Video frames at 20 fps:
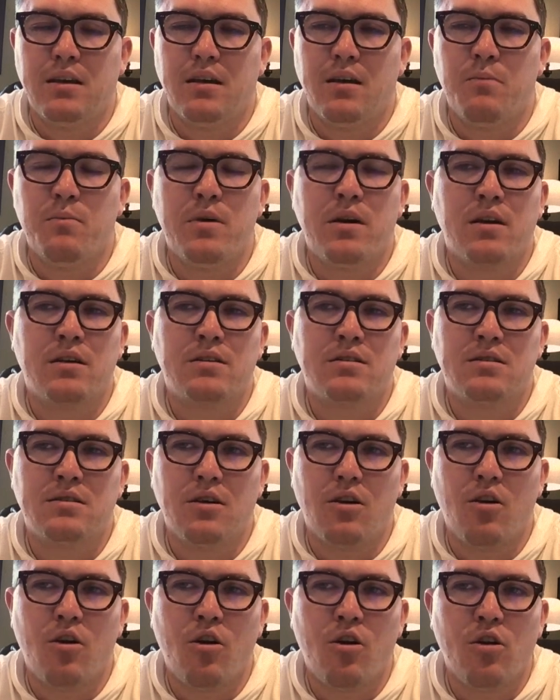Amongst
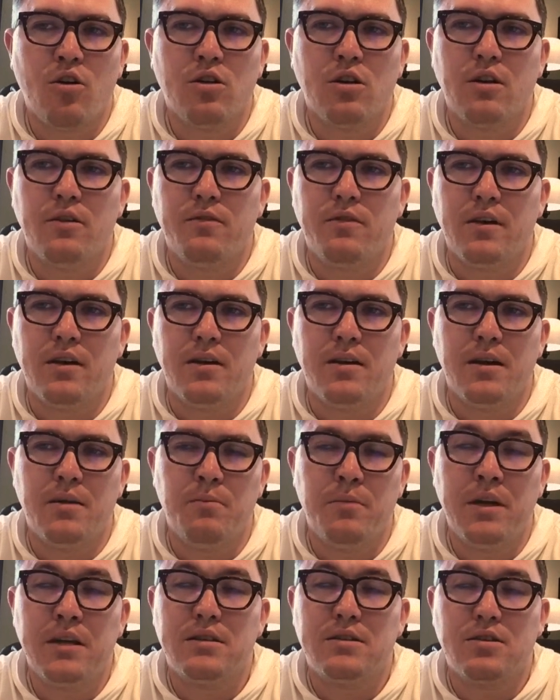all of the,
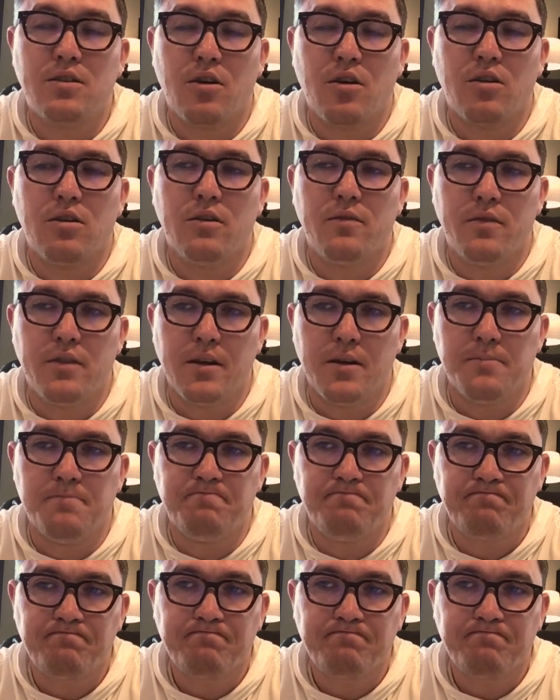amidst all of the